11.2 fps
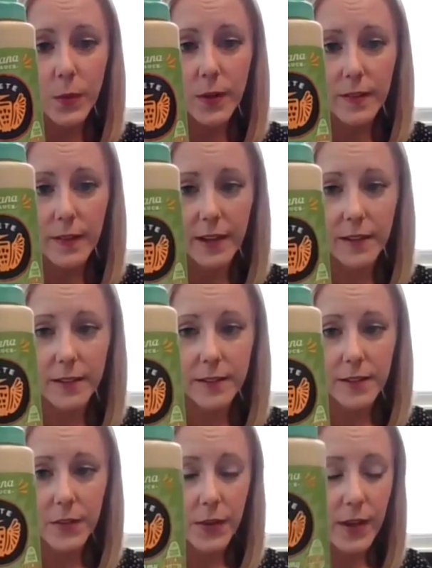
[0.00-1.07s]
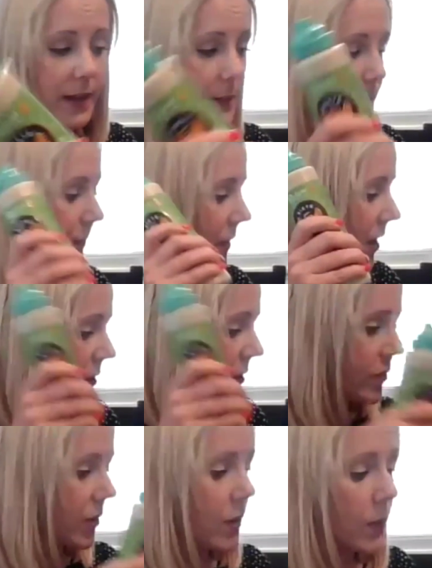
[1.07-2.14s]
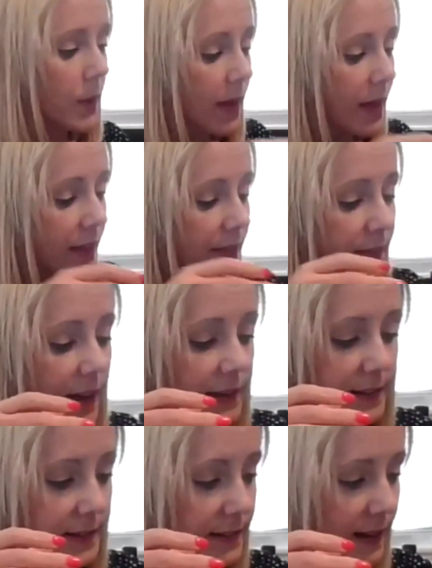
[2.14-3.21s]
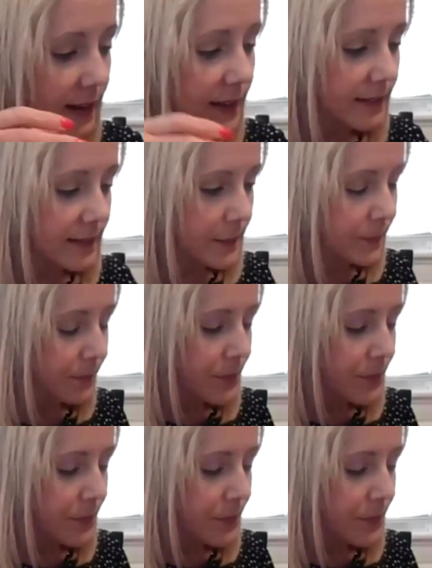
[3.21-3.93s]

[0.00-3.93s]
fun one there. Okay. So that is nice.